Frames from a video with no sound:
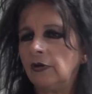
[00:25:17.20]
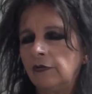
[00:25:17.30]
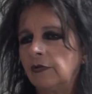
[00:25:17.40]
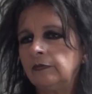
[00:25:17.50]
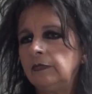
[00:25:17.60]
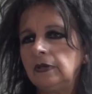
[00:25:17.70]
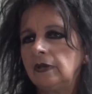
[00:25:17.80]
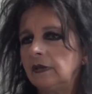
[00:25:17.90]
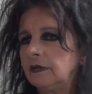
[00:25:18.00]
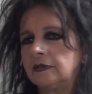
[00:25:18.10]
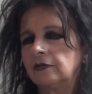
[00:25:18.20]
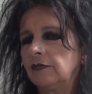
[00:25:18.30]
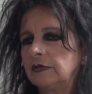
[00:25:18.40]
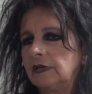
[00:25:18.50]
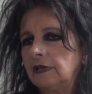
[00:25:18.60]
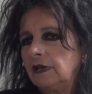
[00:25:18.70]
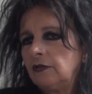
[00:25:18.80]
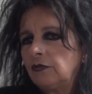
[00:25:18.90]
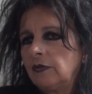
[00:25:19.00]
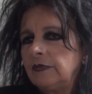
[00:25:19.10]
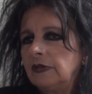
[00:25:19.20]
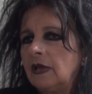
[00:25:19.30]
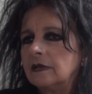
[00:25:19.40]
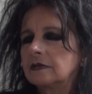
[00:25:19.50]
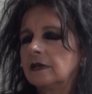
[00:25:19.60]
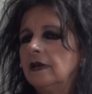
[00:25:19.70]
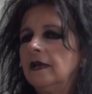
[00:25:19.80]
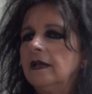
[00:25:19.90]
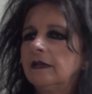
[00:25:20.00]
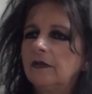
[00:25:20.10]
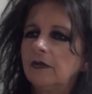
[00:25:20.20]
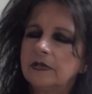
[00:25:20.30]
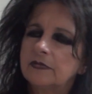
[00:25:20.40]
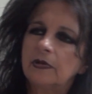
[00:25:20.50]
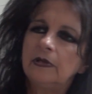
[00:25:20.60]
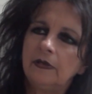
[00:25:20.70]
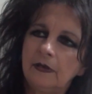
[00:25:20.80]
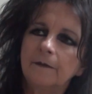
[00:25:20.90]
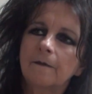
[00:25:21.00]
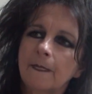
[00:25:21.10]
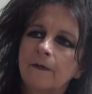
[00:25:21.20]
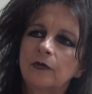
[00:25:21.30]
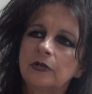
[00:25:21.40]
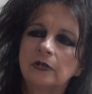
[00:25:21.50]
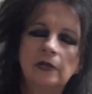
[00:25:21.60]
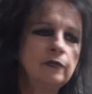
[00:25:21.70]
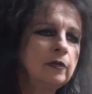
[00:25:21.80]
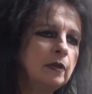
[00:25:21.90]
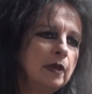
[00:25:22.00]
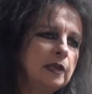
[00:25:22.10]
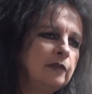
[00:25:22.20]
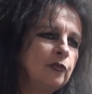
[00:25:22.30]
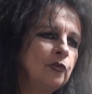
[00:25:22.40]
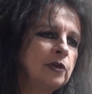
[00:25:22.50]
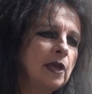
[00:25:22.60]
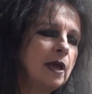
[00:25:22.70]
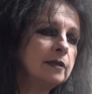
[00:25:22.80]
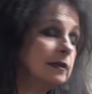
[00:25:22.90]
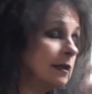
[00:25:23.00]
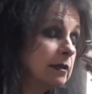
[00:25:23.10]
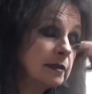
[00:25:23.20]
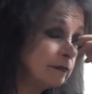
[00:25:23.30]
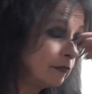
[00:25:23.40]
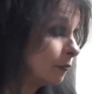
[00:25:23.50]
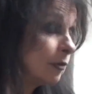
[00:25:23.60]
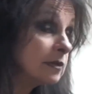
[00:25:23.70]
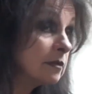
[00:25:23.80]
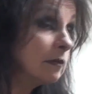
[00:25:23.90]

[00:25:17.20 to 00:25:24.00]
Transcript: around me and I discover that I can do something else. No, it's really nourishing. Even a car that I see for 1